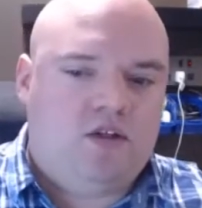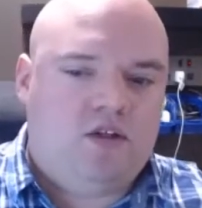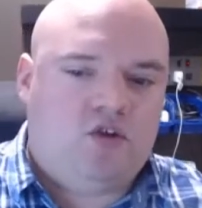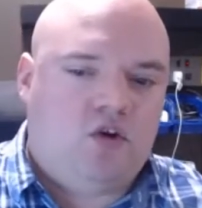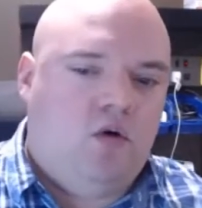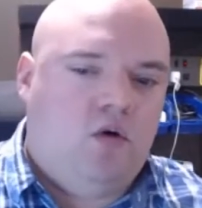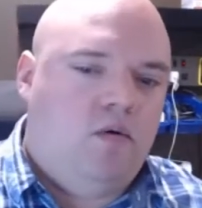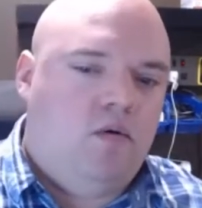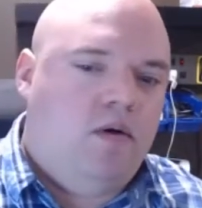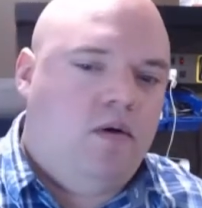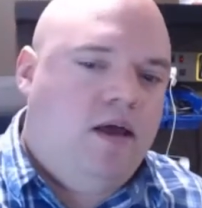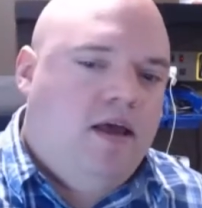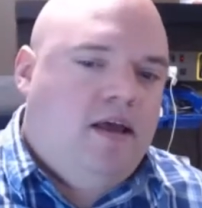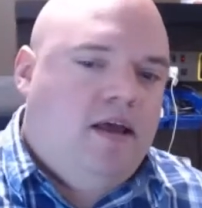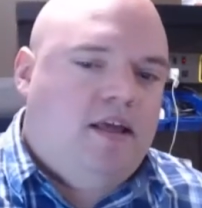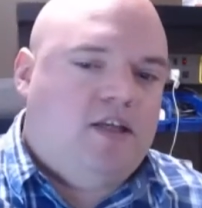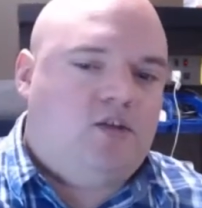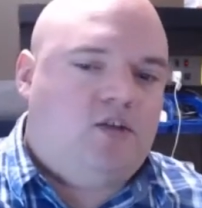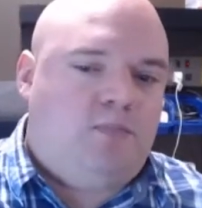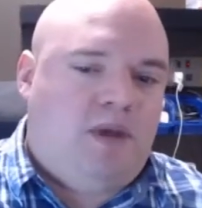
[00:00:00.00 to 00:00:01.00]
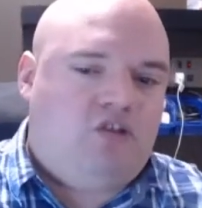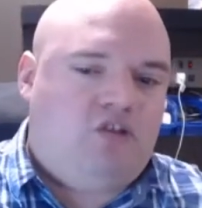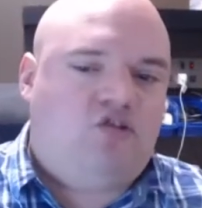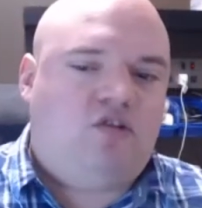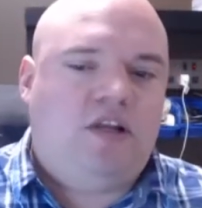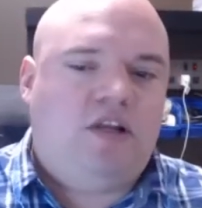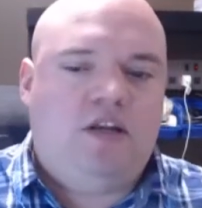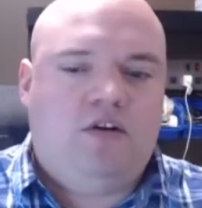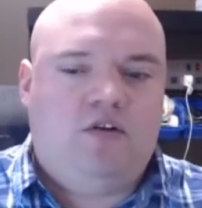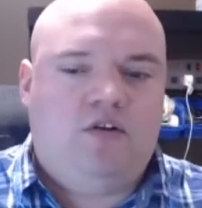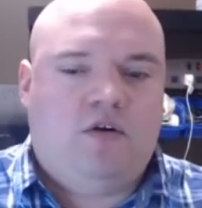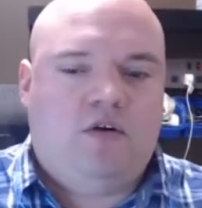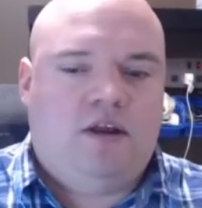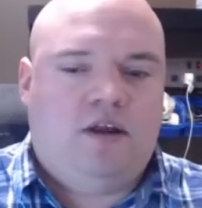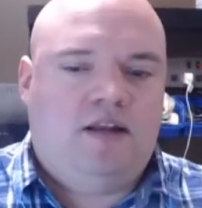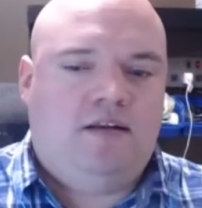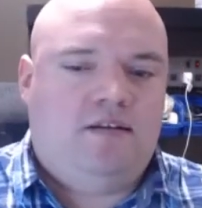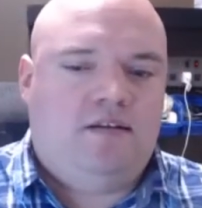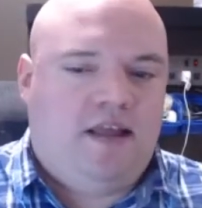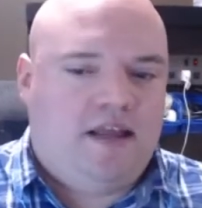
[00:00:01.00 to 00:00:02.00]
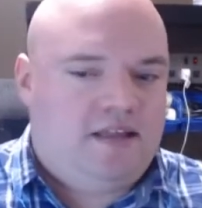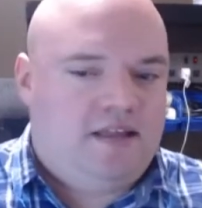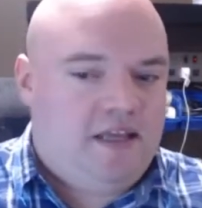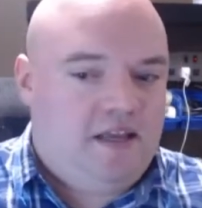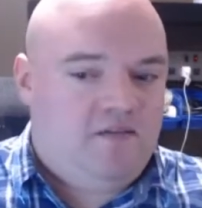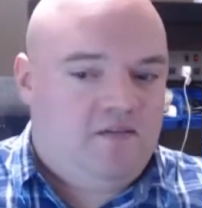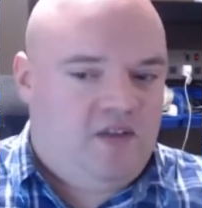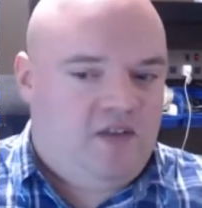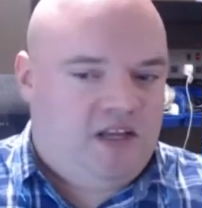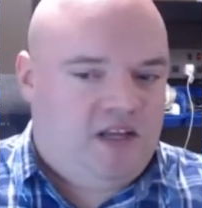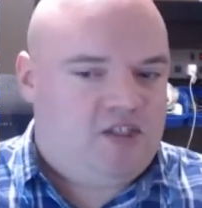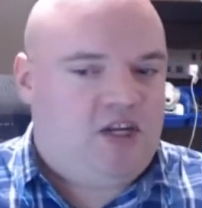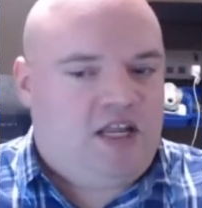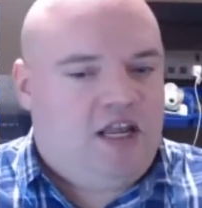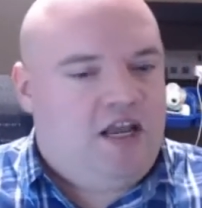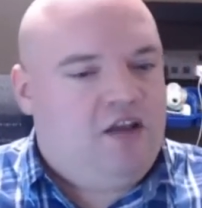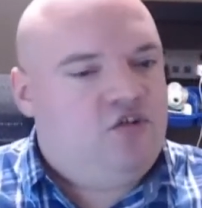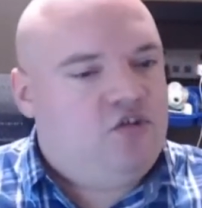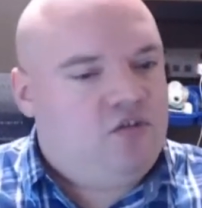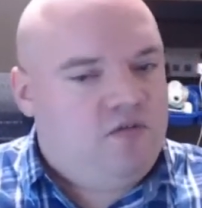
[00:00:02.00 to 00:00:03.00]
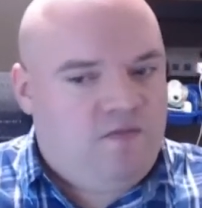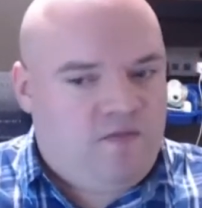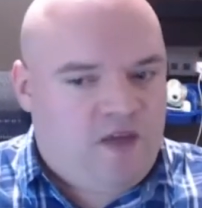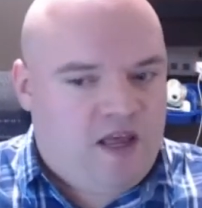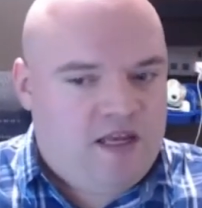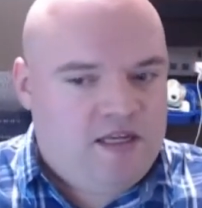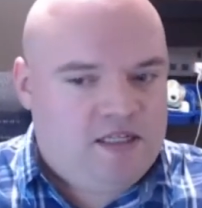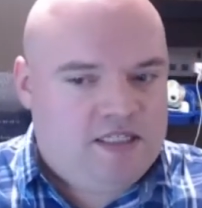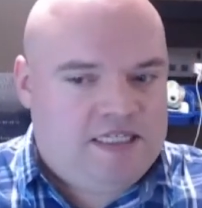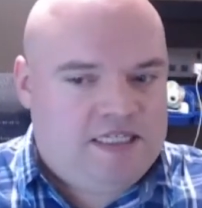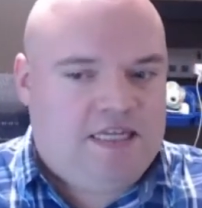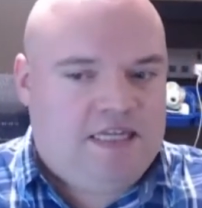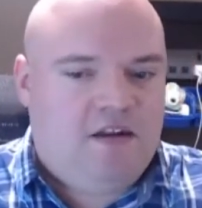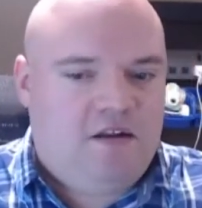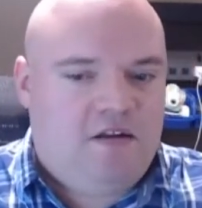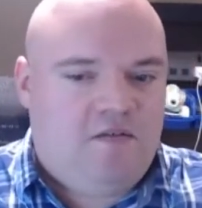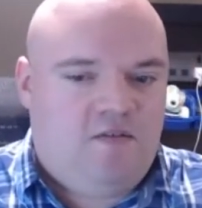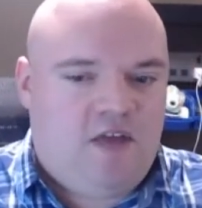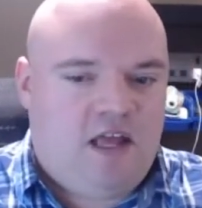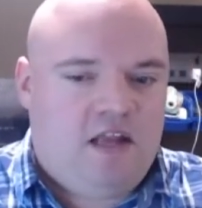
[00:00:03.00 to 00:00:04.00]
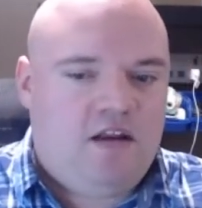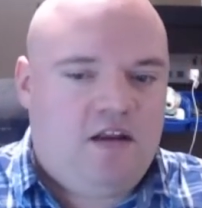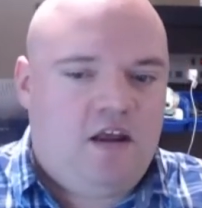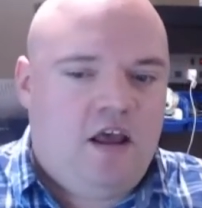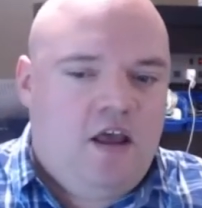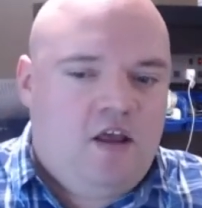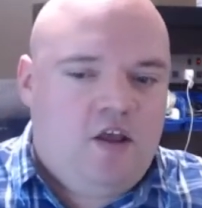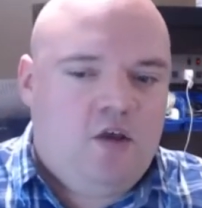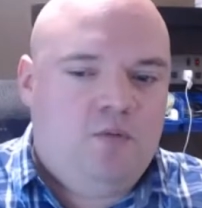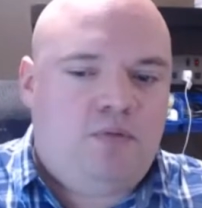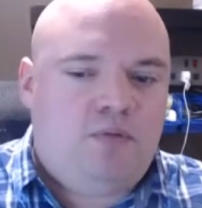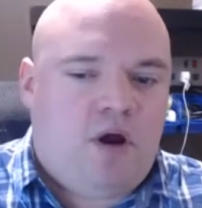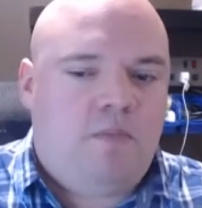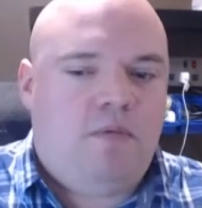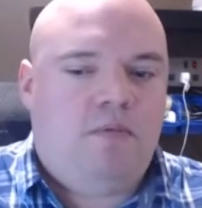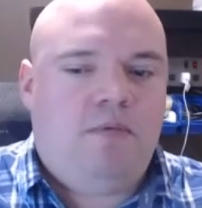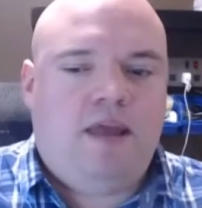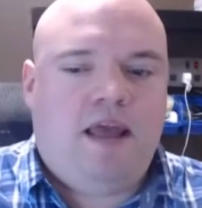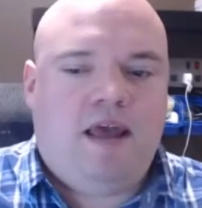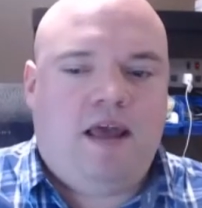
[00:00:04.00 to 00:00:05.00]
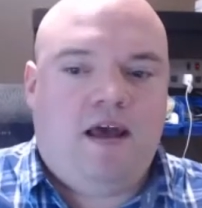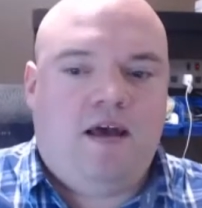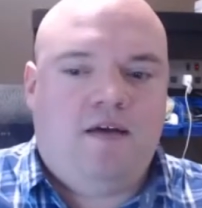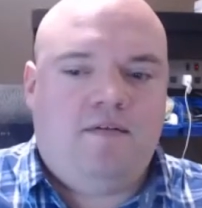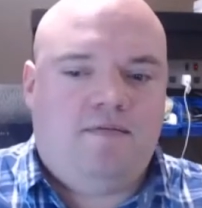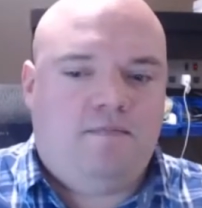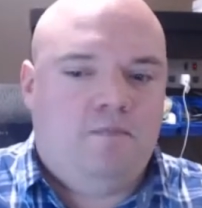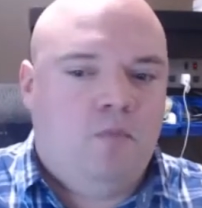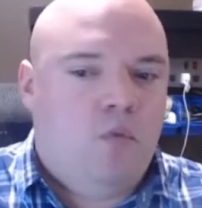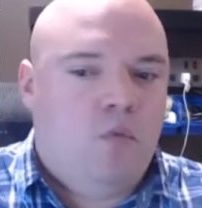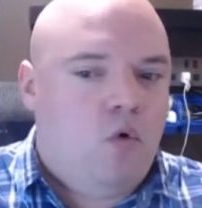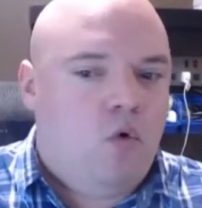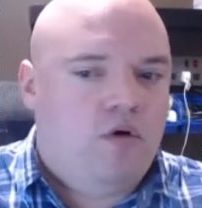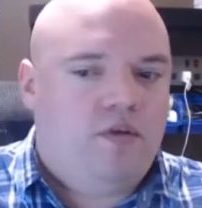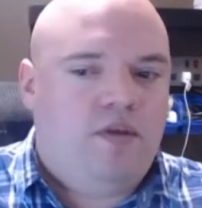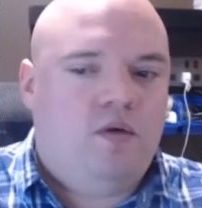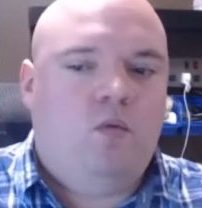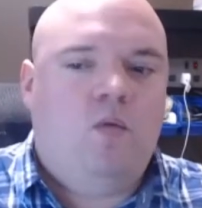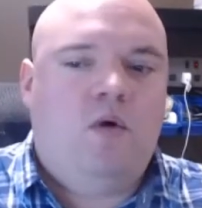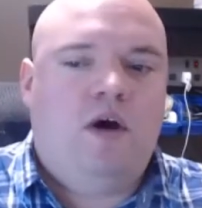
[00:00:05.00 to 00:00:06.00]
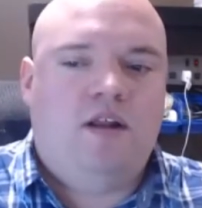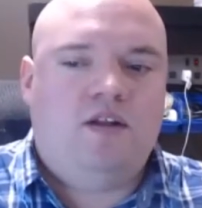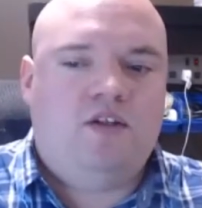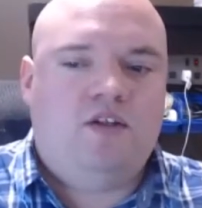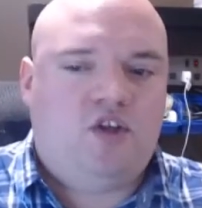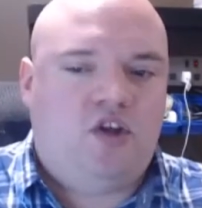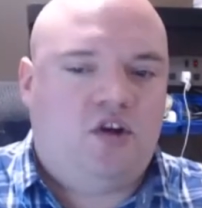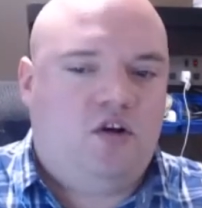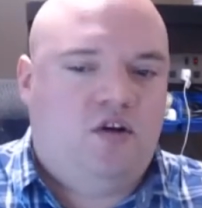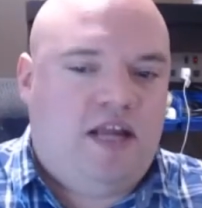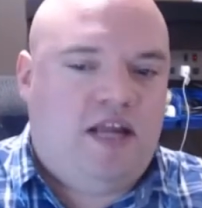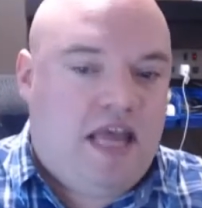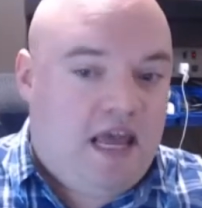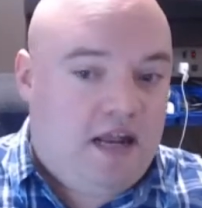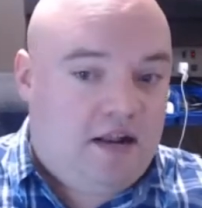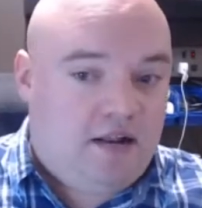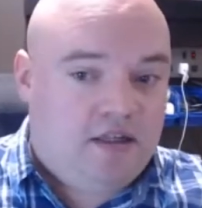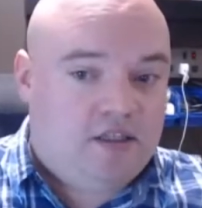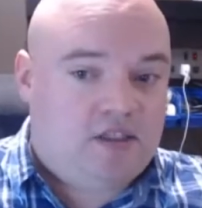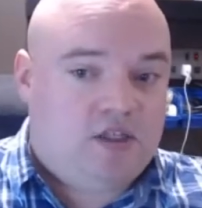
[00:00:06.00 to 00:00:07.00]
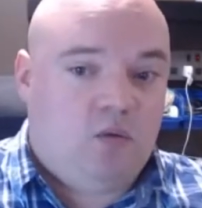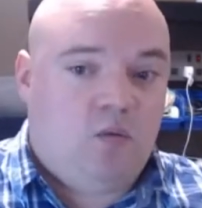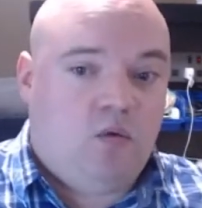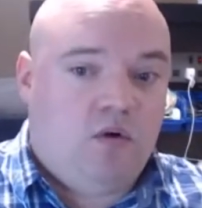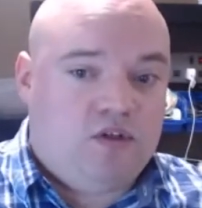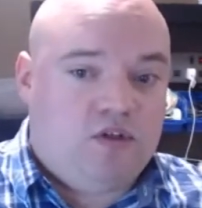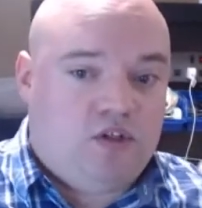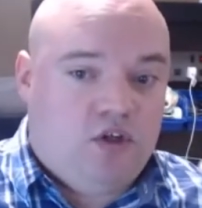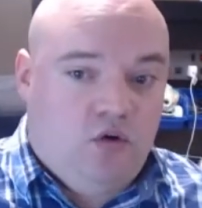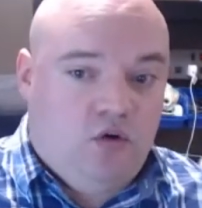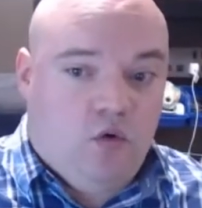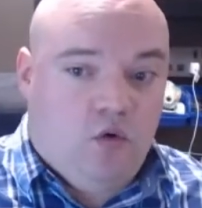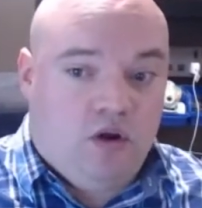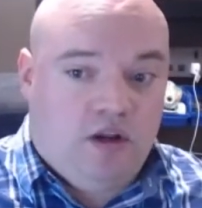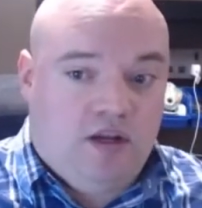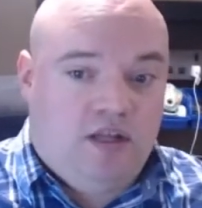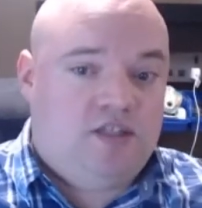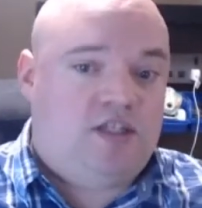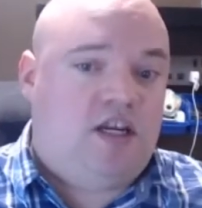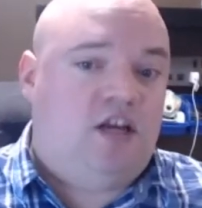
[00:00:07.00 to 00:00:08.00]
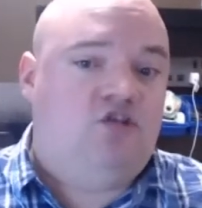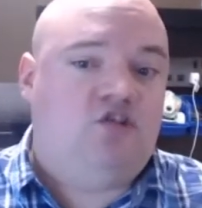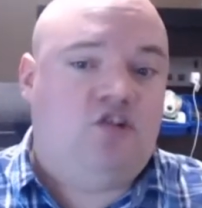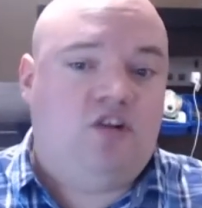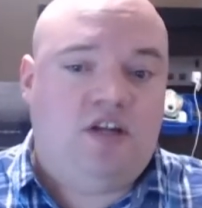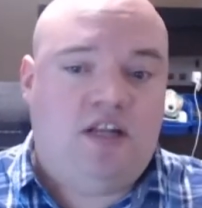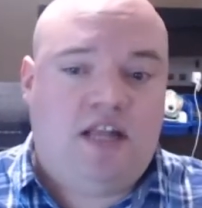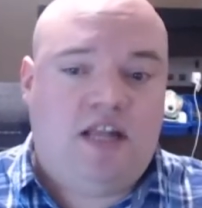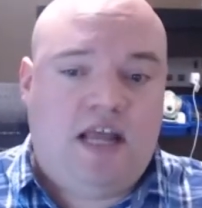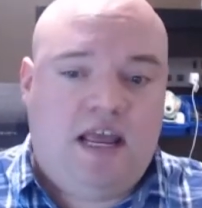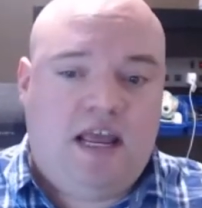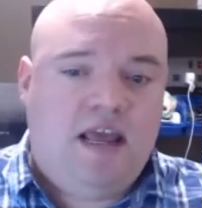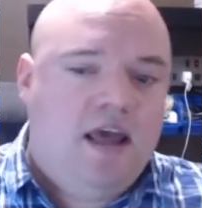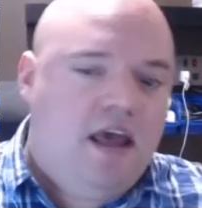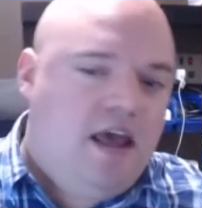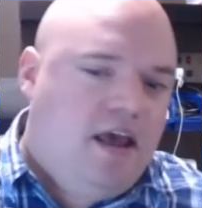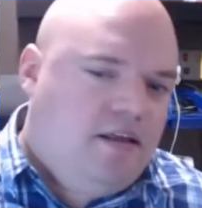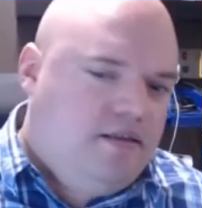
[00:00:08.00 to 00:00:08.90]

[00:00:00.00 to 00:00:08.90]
So especially during like the investigation phase in an event, you probably have more than one security analyst that works at your organization today.